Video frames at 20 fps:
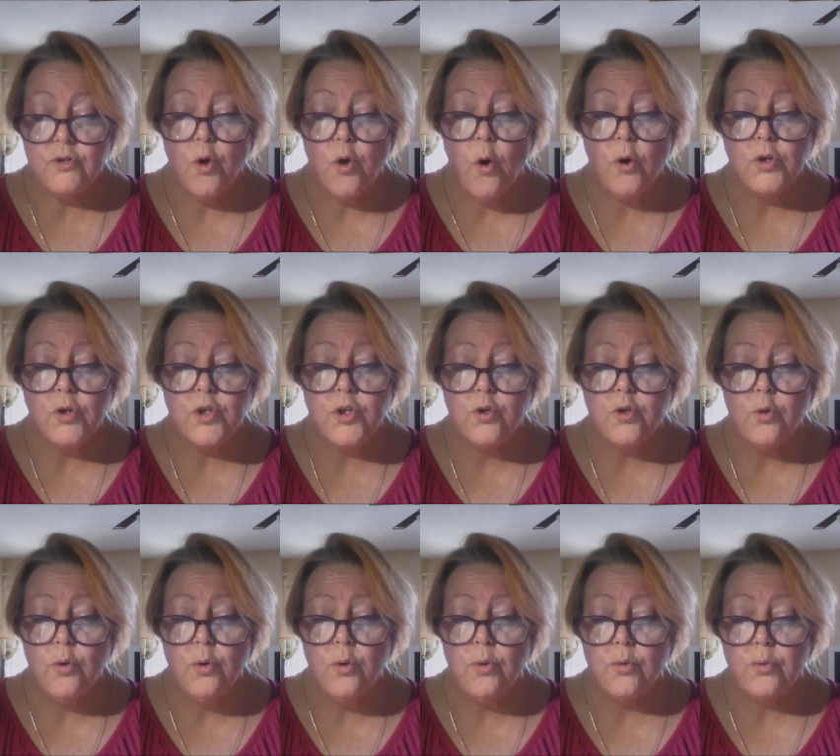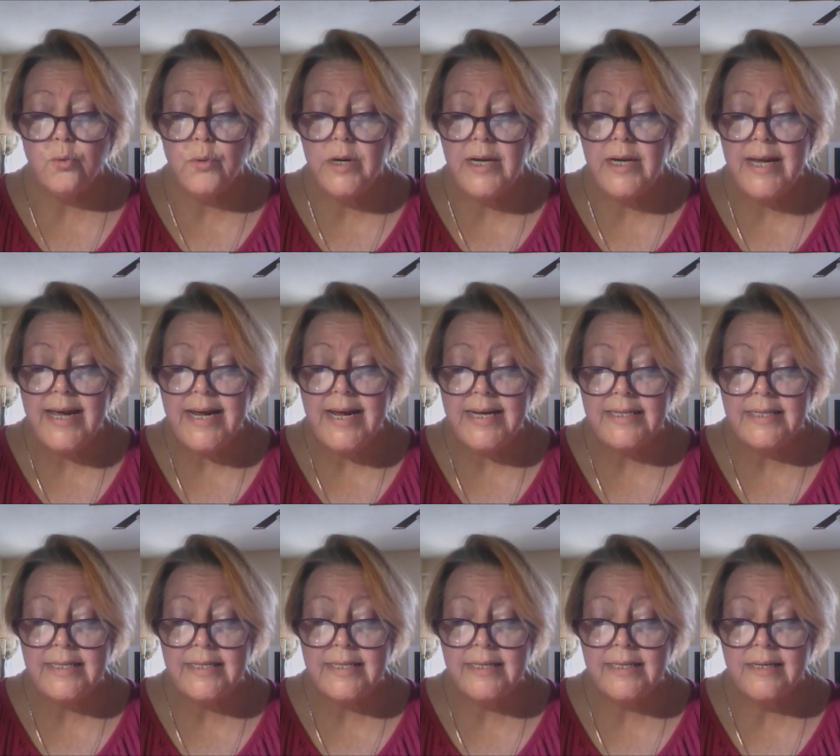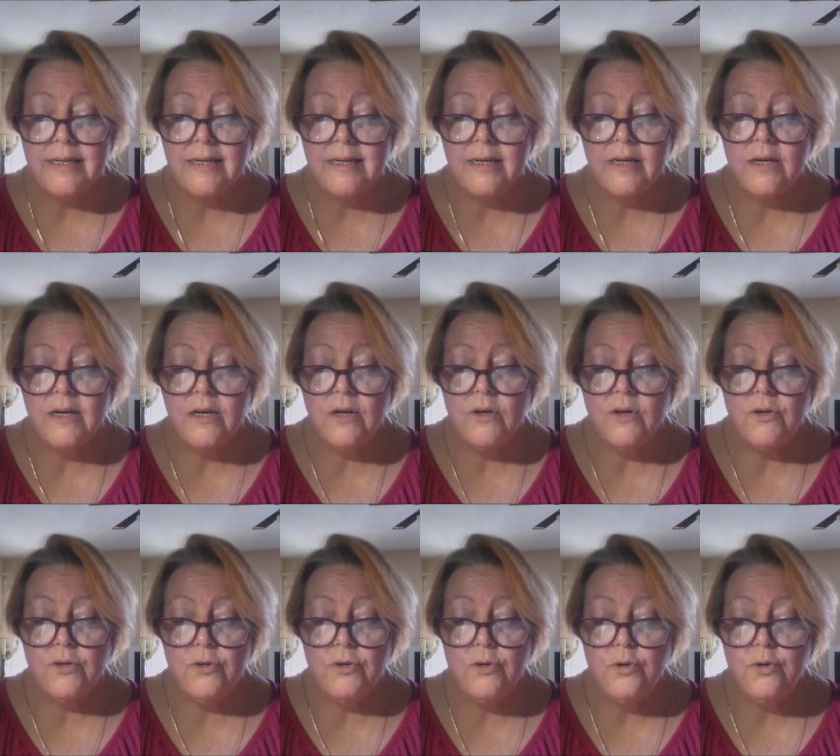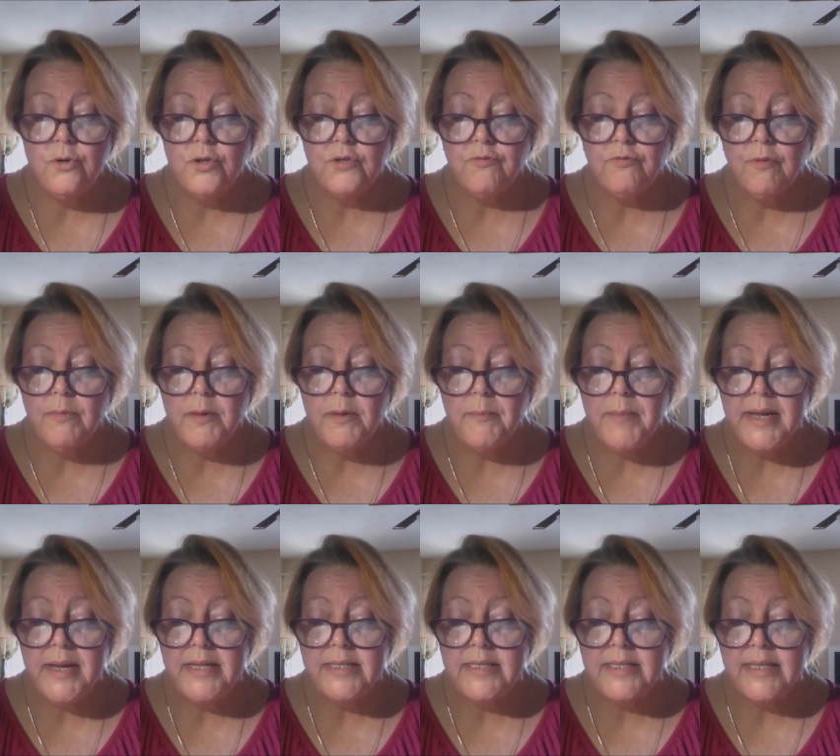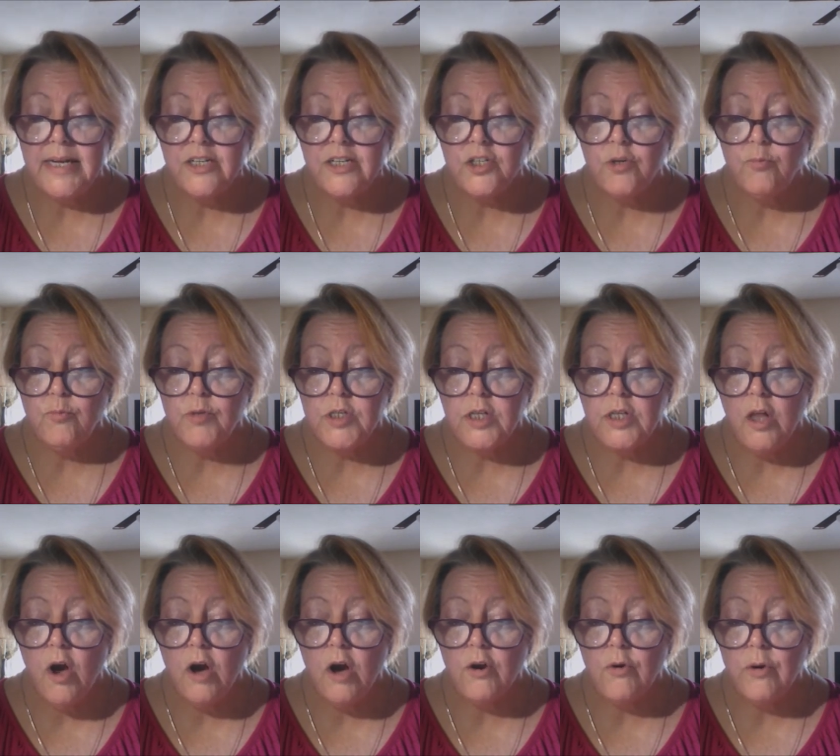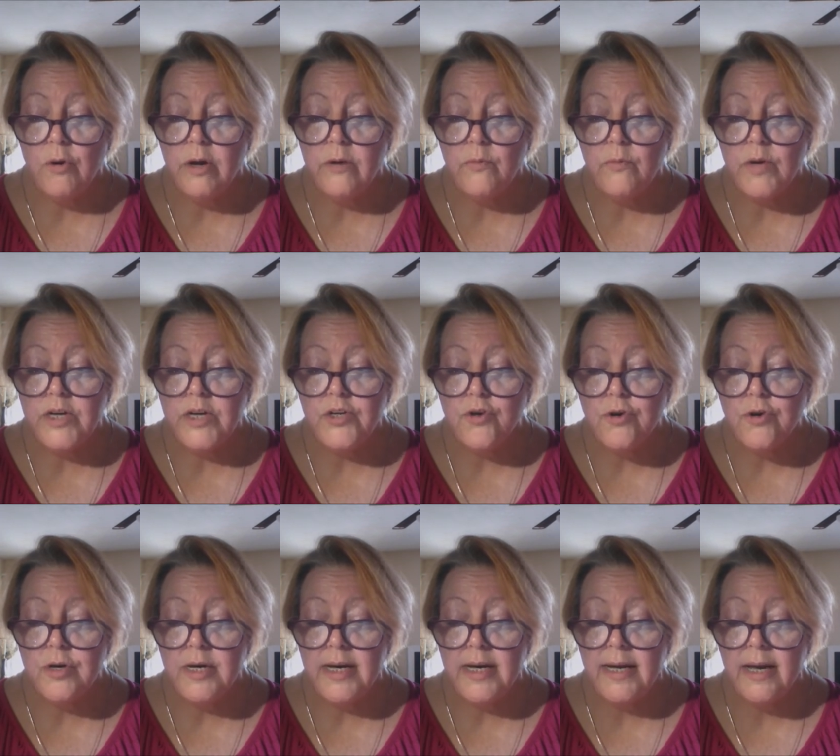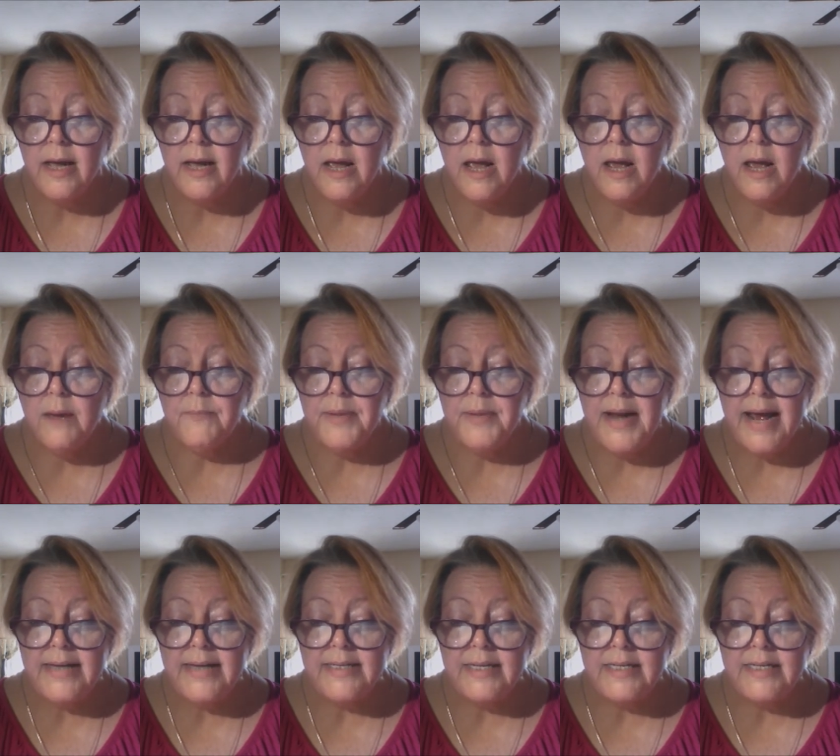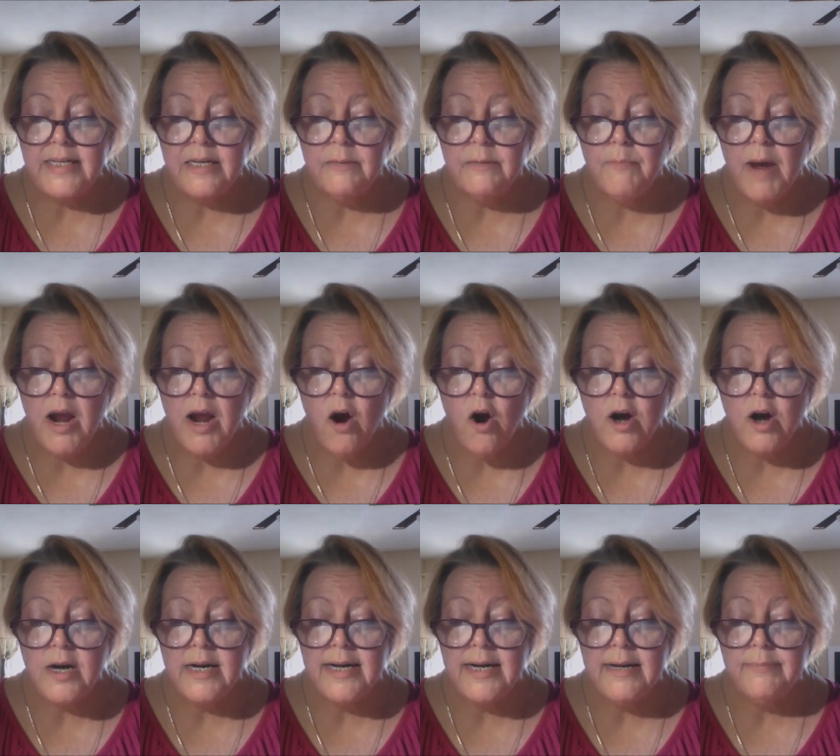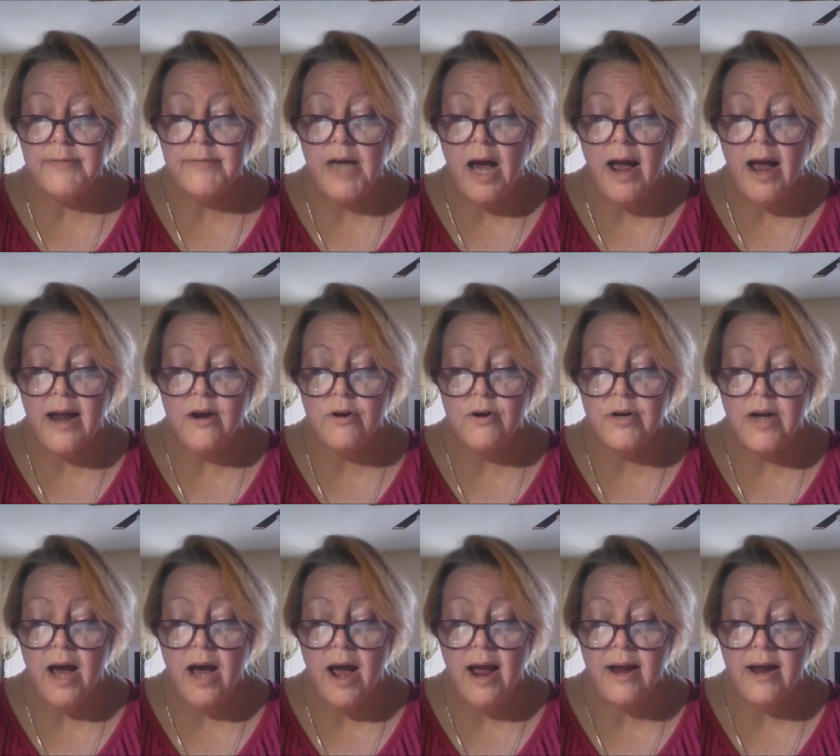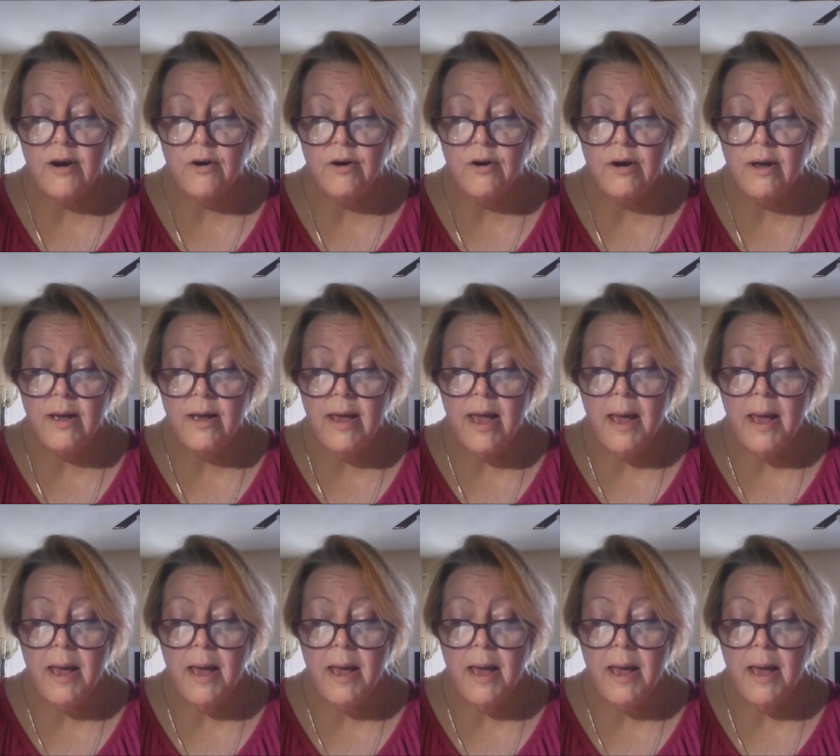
Toos too, released. News from the men's section was longer in returning, but as it did my heart leaped higher and higher.